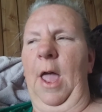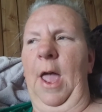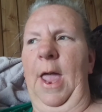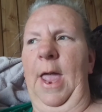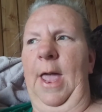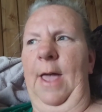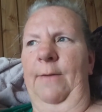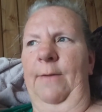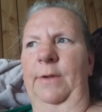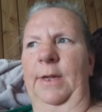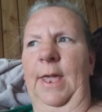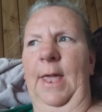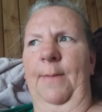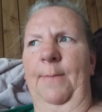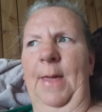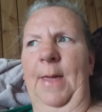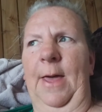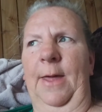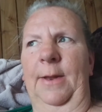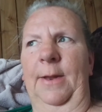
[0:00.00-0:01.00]
I have
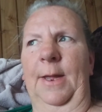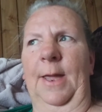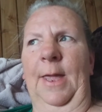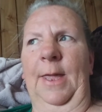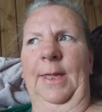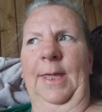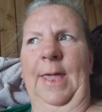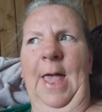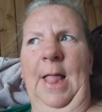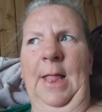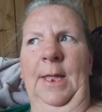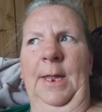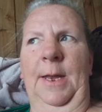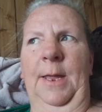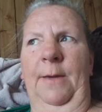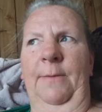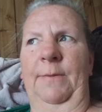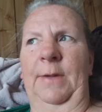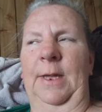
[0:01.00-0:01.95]
about a gallon of